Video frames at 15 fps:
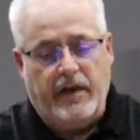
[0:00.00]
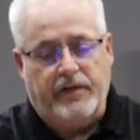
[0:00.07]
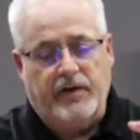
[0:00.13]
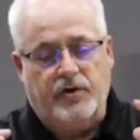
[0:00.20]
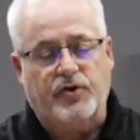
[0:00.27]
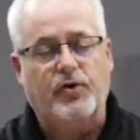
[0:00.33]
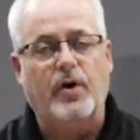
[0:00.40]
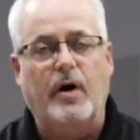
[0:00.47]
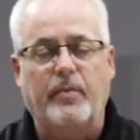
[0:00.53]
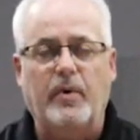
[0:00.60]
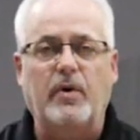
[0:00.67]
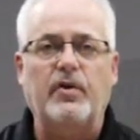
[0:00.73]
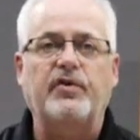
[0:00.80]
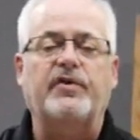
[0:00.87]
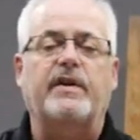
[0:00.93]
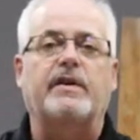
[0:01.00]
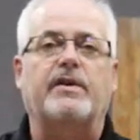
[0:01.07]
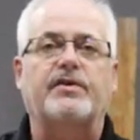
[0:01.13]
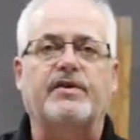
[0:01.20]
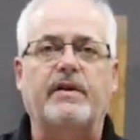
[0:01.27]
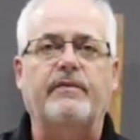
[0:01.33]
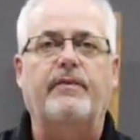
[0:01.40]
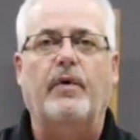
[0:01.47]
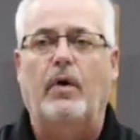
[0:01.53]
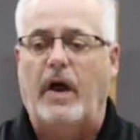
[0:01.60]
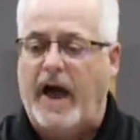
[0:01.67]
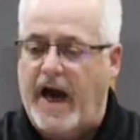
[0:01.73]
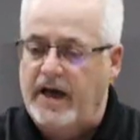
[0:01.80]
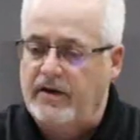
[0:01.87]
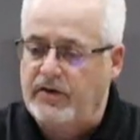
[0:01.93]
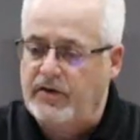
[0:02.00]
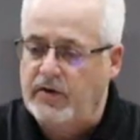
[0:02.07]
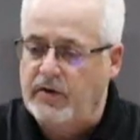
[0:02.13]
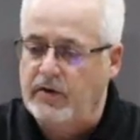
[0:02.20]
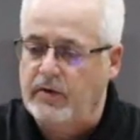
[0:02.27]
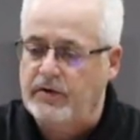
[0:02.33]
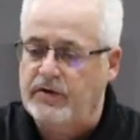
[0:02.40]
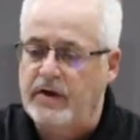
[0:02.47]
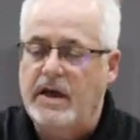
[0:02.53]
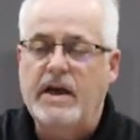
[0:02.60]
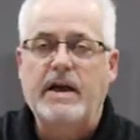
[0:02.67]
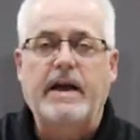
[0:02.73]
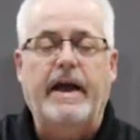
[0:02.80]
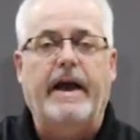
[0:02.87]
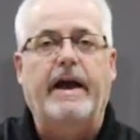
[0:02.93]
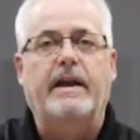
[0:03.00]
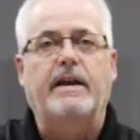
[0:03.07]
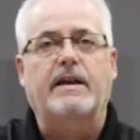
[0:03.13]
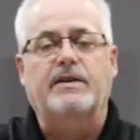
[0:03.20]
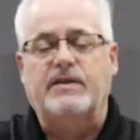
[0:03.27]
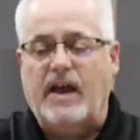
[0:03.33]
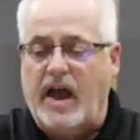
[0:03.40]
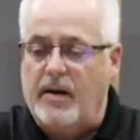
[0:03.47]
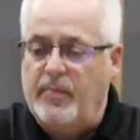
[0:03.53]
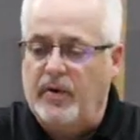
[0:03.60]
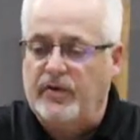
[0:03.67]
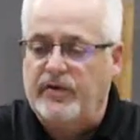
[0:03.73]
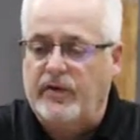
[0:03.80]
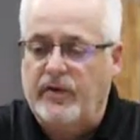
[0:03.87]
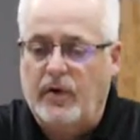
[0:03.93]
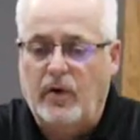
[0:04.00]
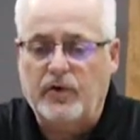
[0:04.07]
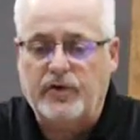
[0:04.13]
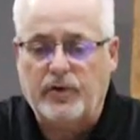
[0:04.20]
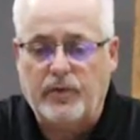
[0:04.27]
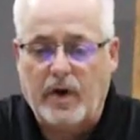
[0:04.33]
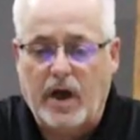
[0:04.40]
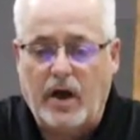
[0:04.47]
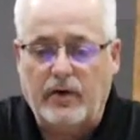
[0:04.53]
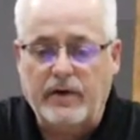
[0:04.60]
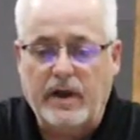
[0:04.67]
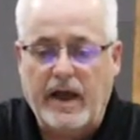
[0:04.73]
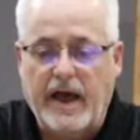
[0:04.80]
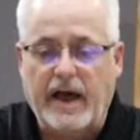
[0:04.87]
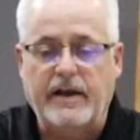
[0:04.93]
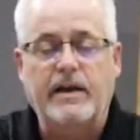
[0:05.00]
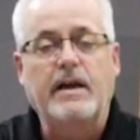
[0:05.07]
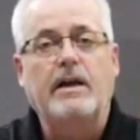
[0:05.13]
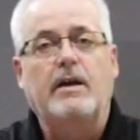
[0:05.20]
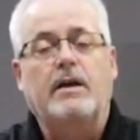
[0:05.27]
that the troubles and the sinful attitudes and examples of those around had